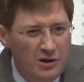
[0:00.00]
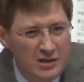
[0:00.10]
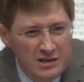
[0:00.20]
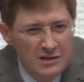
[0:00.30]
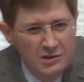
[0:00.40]
to
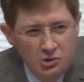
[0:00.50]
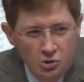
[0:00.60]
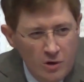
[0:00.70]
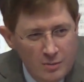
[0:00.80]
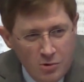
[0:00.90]
get into
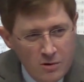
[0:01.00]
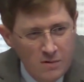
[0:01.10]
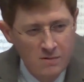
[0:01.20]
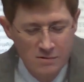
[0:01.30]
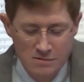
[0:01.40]
trouble.
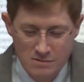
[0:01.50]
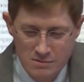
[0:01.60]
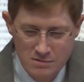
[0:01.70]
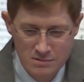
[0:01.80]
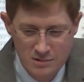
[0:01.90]

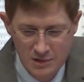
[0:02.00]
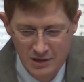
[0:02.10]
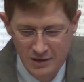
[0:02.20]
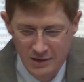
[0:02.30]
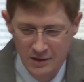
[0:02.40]

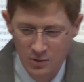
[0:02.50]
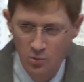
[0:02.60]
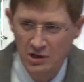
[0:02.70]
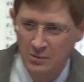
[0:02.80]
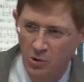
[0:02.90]

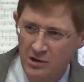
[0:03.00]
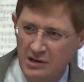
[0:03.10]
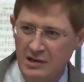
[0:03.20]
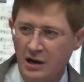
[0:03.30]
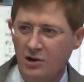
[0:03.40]
We didn't want to
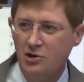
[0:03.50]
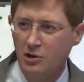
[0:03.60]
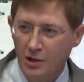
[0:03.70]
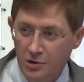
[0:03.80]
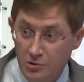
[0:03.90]
get our
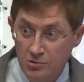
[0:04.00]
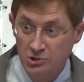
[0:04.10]
clothes